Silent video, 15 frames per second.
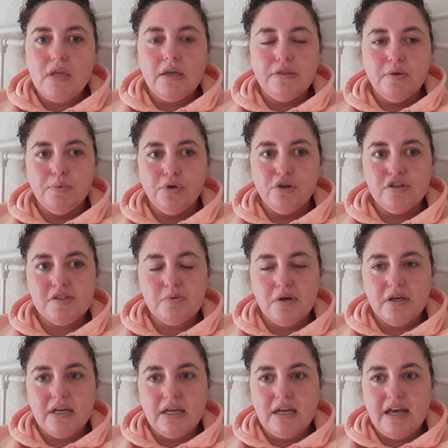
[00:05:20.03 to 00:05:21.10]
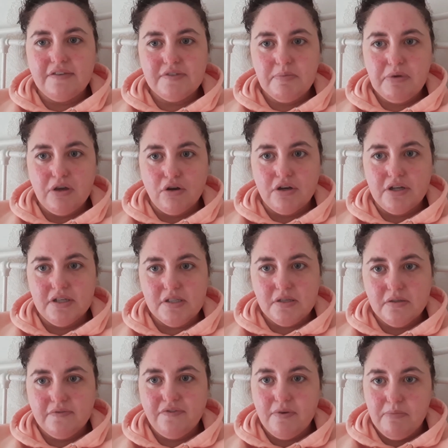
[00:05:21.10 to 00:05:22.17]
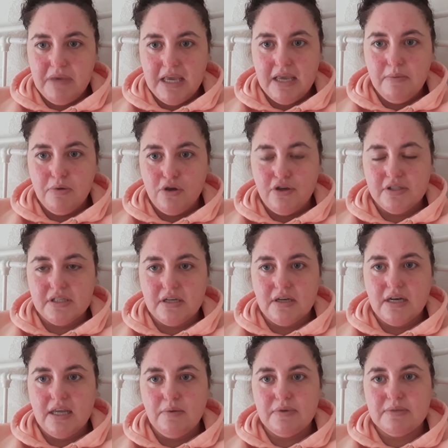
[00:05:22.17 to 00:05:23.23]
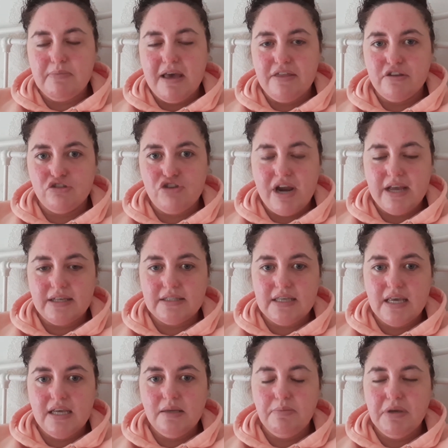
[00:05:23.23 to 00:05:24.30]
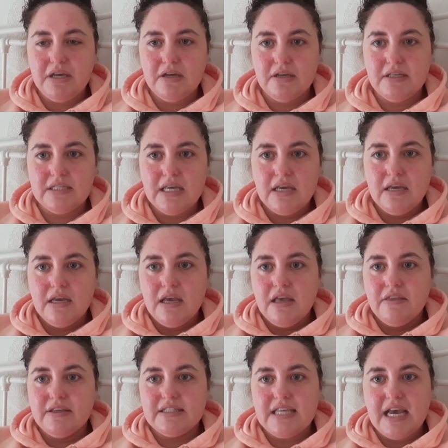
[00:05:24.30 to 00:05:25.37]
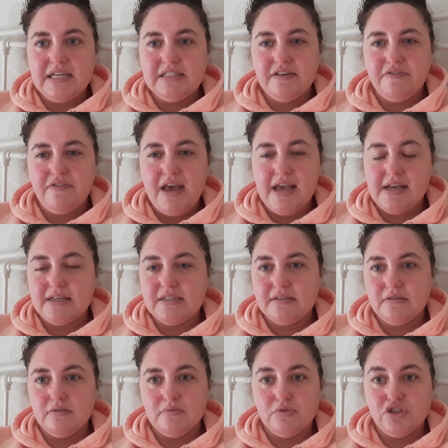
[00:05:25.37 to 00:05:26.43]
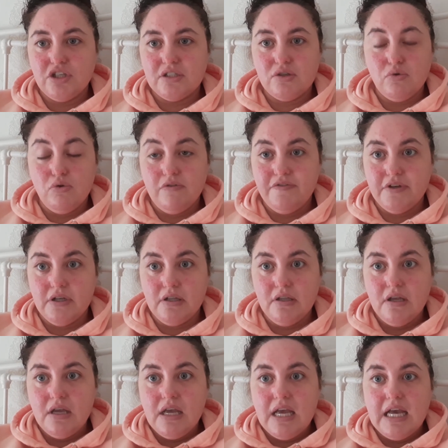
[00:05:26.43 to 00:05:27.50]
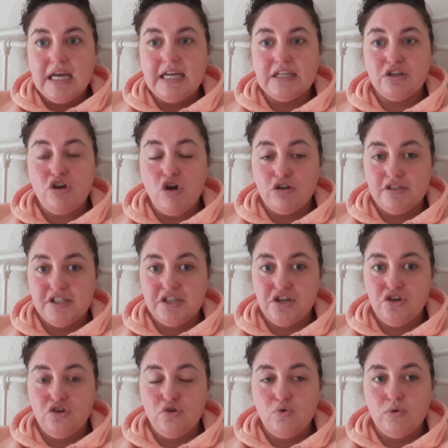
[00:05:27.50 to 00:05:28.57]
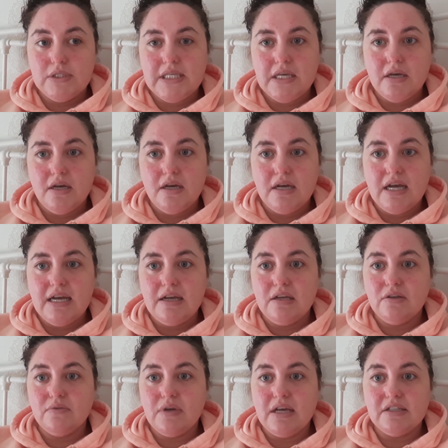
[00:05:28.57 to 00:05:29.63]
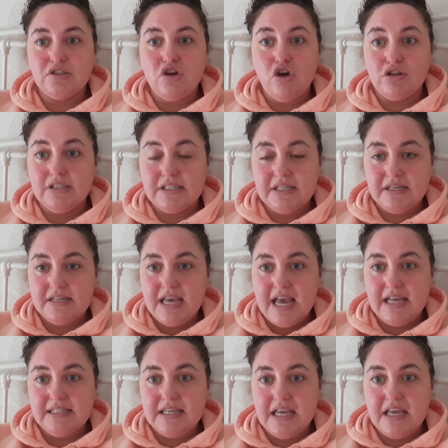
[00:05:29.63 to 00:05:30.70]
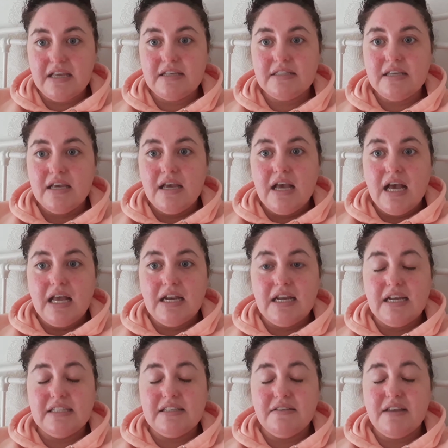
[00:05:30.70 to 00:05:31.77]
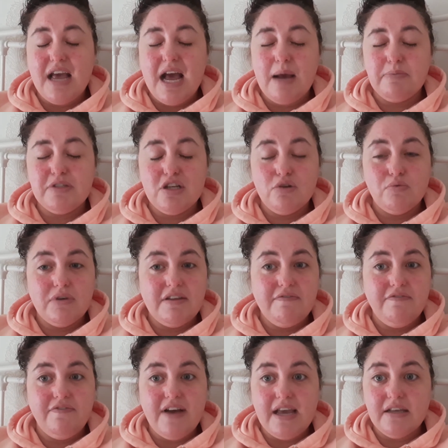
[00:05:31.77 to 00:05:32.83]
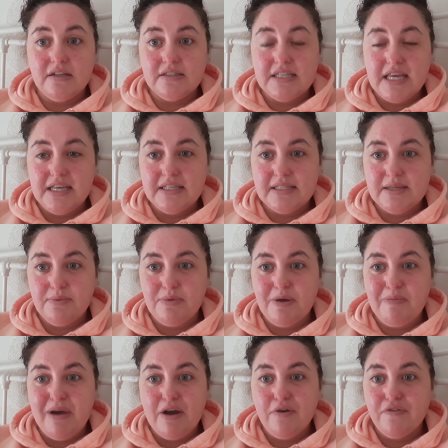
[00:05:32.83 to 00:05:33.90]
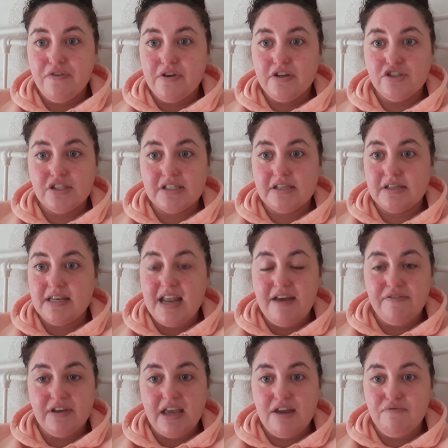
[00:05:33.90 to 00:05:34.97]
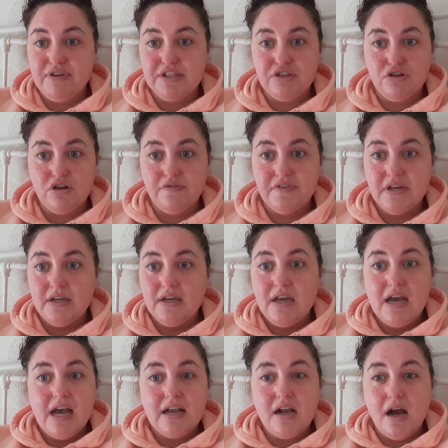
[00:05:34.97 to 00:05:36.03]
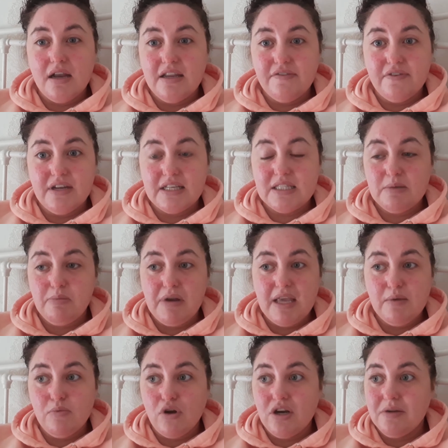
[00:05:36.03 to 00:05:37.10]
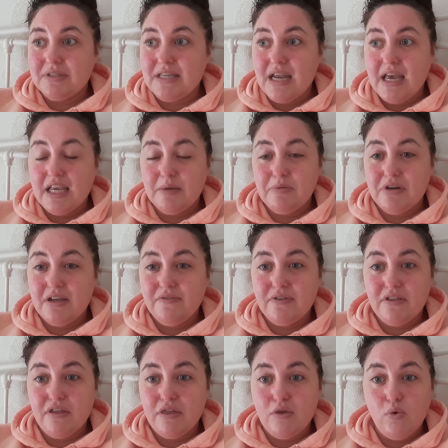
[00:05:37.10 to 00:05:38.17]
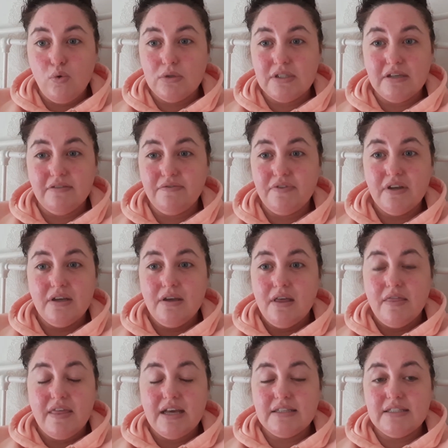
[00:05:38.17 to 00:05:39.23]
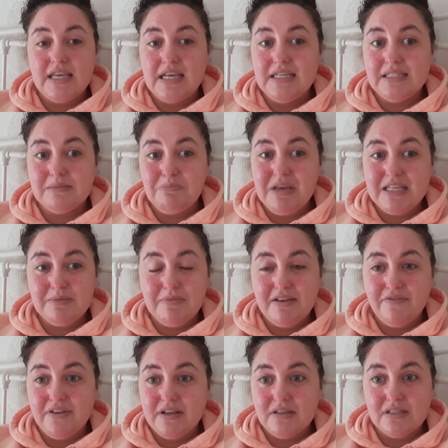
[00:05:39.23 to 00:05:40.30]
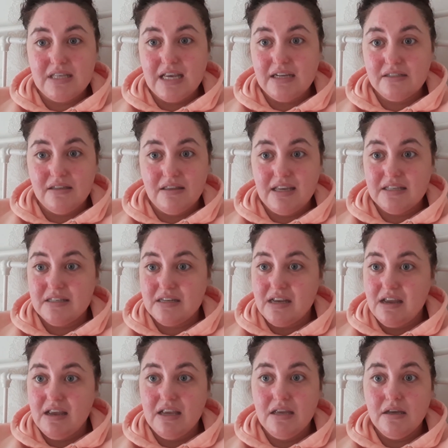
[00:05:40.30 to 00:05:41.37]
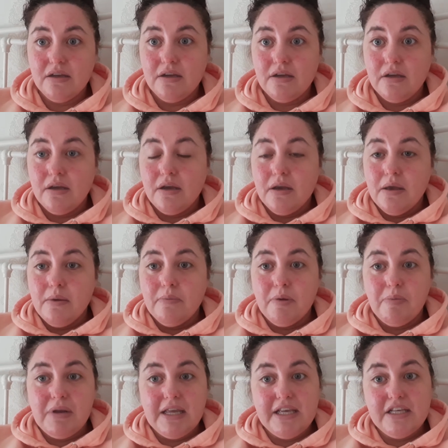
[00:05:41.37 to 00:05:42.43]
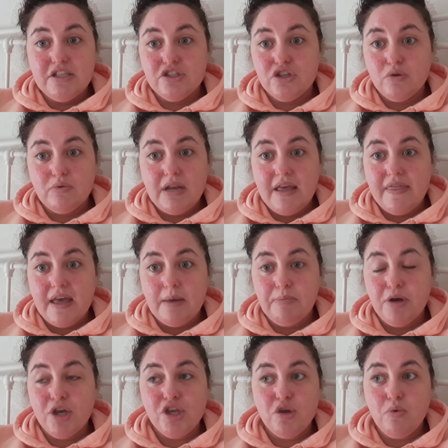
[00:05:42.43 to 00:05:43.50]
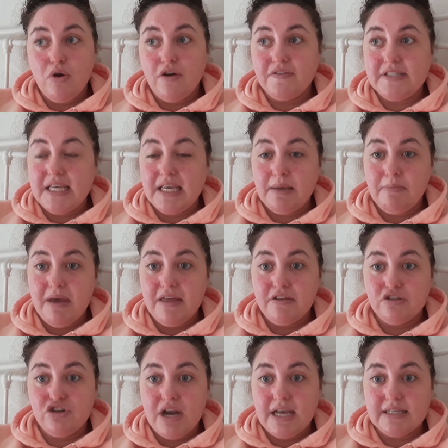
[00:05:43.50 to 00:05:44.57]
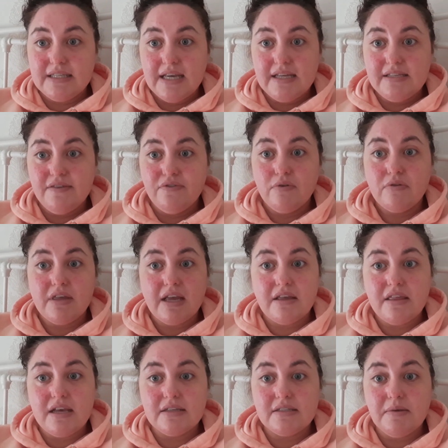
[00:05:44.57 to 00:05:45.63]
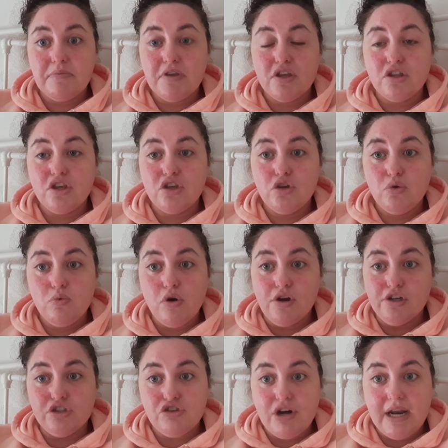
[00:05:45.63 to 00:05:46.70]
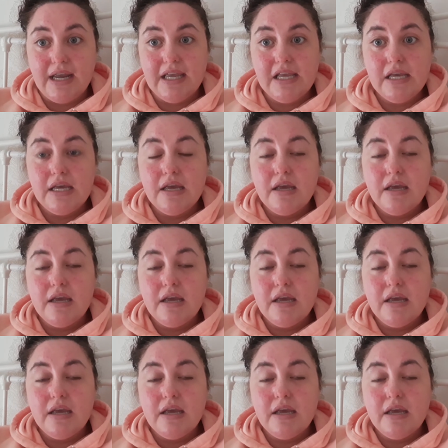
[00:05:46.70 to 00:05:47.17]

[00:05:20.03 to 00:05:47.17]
The worst one, I'll have to be honest, for me personally, was methotrexate, because the side effects were just awful. I had constant nausea, I had constant headaches, and I had an absolutely vile taste in my mouth that I just could never get rid of. I can't even explain what it was like, but even the thought of that taste makes me feel sick to this day. But please don't let that put you off taking methotrexate if you think that's something that you want to try,